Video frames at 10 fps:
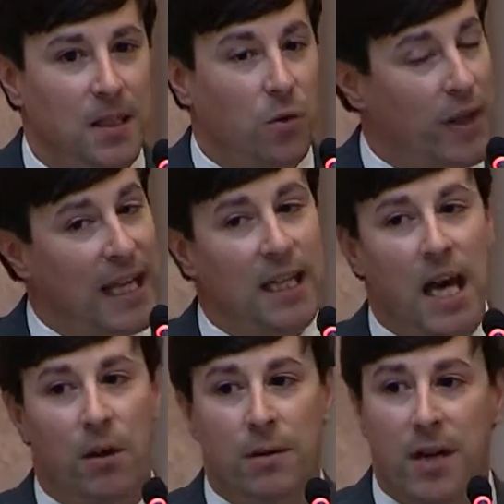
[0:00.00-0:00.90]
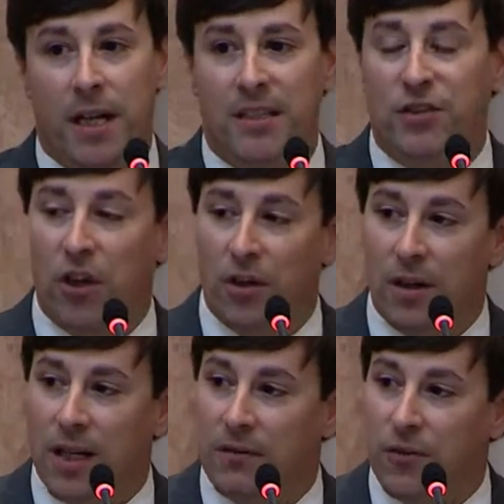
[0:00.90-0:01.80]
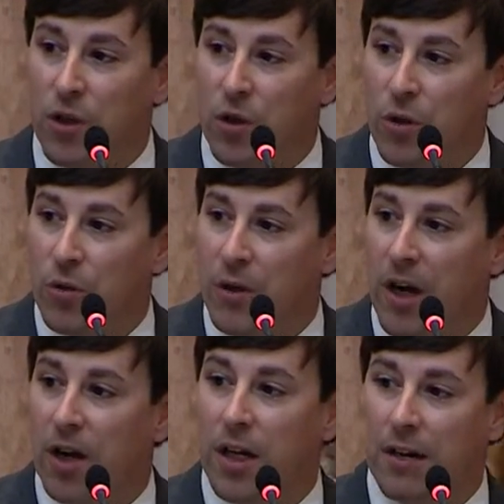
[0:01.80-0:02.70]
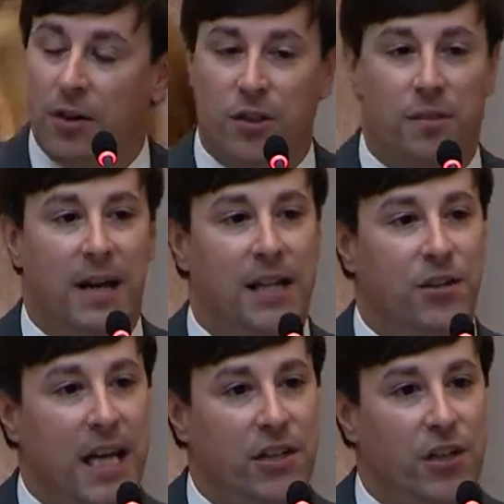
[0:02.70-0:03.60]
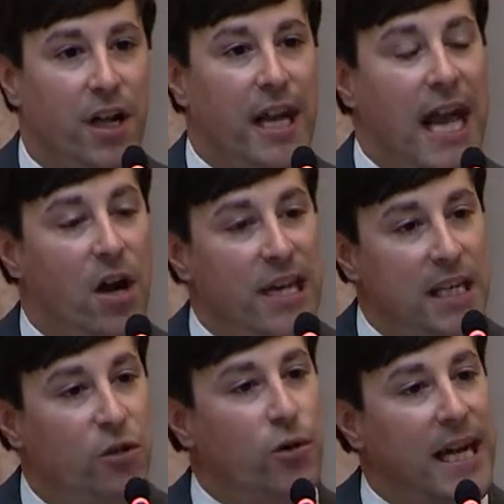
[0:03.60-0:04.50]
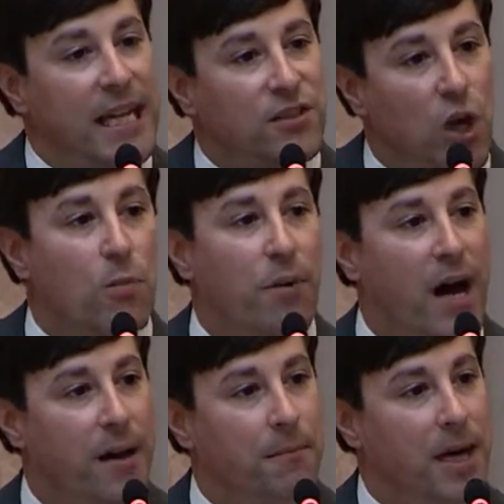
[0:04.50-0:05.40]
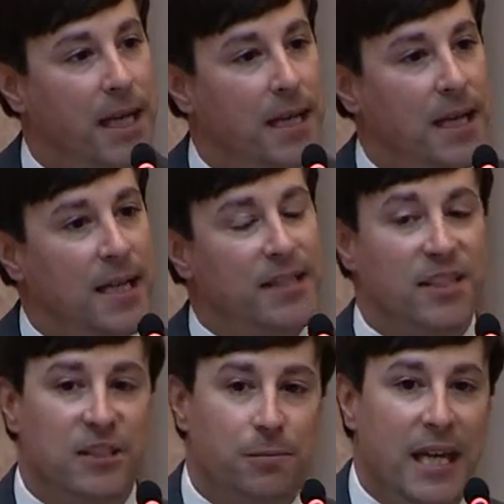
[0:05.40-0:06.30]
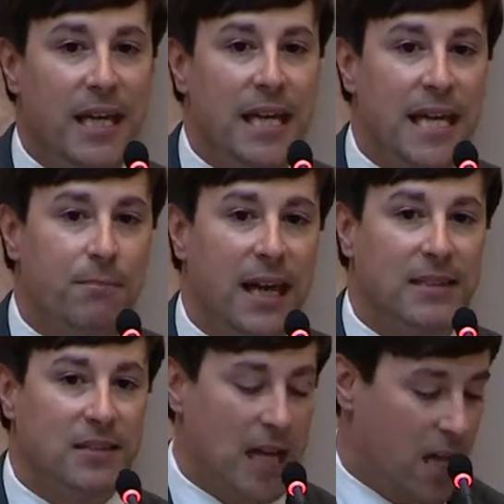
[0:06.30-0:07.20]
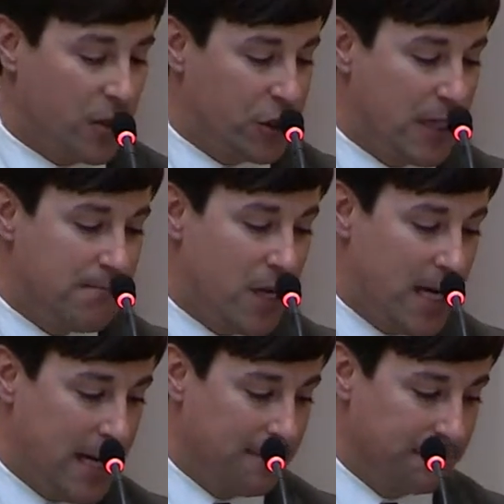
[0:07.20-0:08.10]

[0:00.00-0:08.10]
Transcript: Well, that lottery money certainly fueled our governor's imagination on how he'd create his own pot of money to spend need based scholarship money.